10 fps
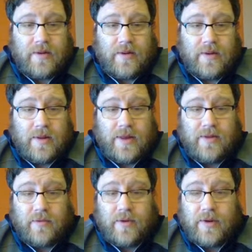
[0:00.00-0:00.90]

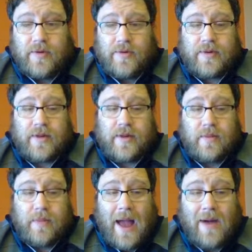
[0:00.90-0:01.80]
this reduced the
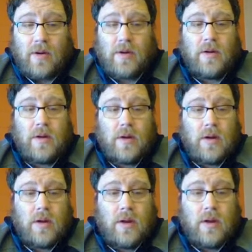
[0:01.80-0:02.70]
power
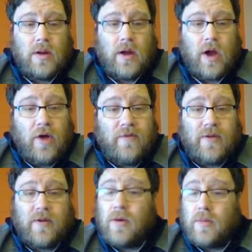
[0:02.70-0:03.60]
of
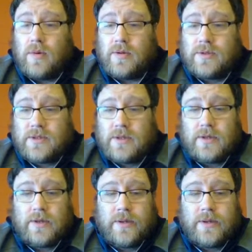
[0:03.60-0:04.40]
the nobles,